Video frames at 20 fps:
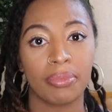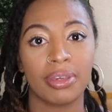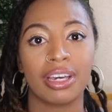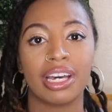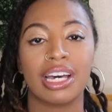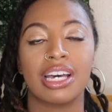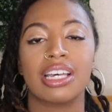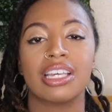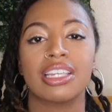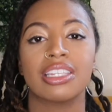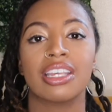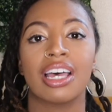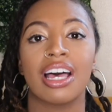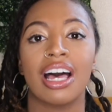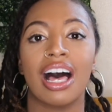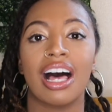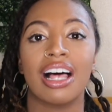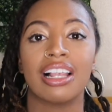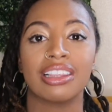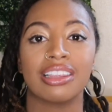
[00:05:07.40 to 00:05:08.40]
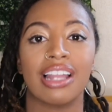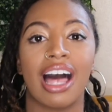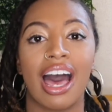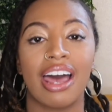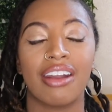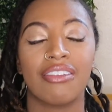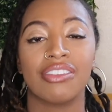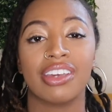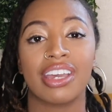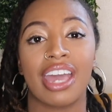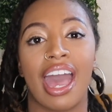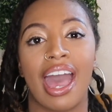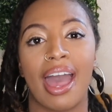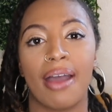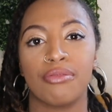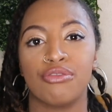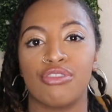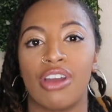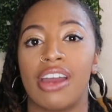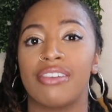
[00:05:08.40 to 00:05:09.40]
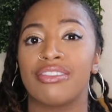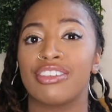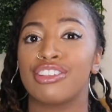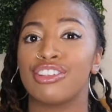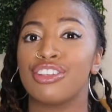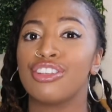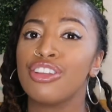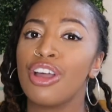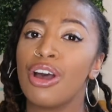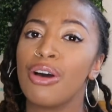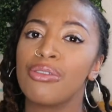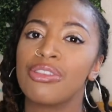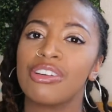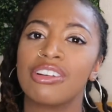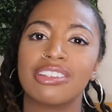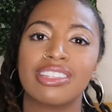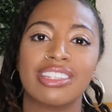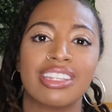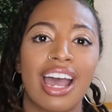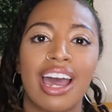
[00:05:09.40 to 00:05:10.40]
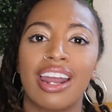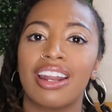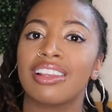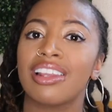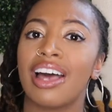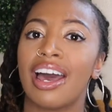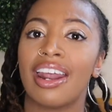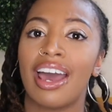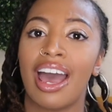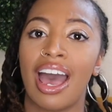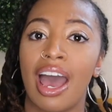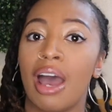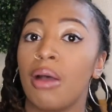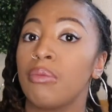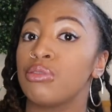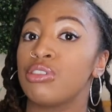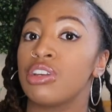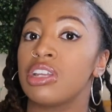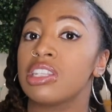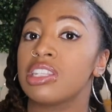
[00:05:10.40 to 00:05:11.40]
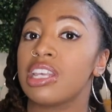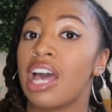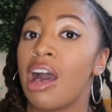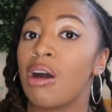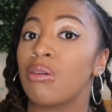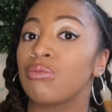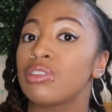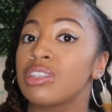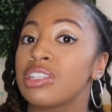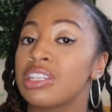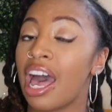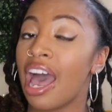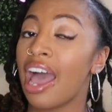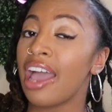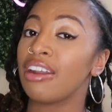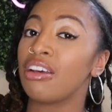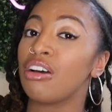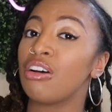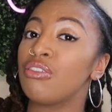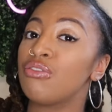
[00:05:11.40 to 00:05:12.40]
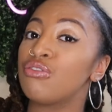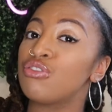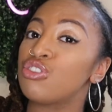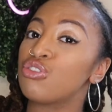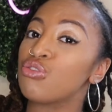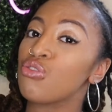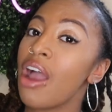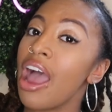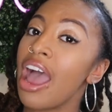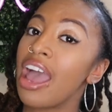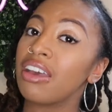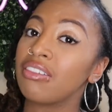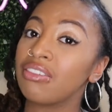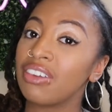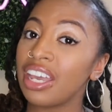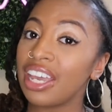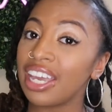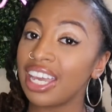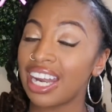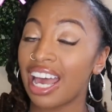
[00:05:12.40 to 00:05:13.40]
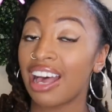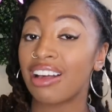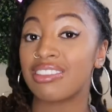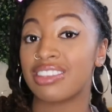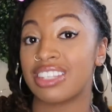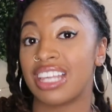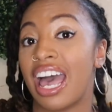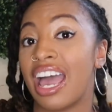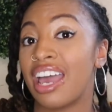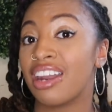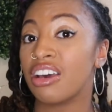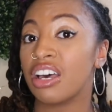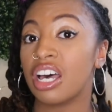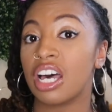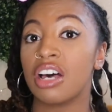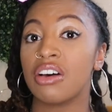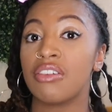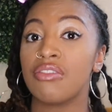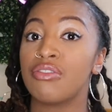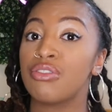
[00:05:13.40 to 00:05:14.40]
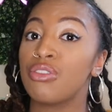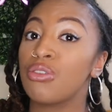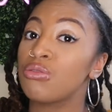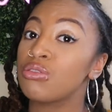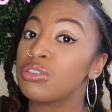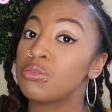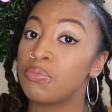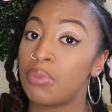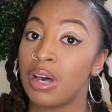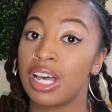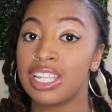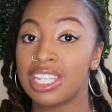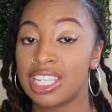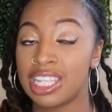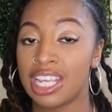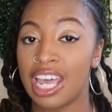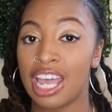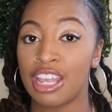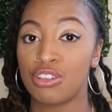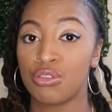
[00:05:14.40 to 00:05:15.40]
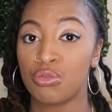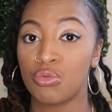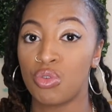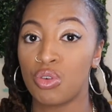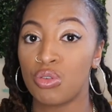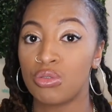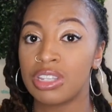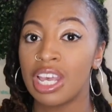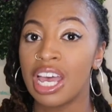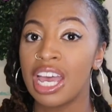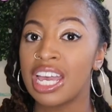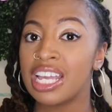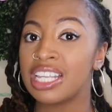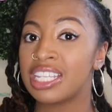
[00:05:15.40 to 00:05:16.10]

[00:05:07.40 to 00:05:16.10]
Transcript: because a lot of the cab drivers know there's not a lot of options outside of driving and outside of those bus schedules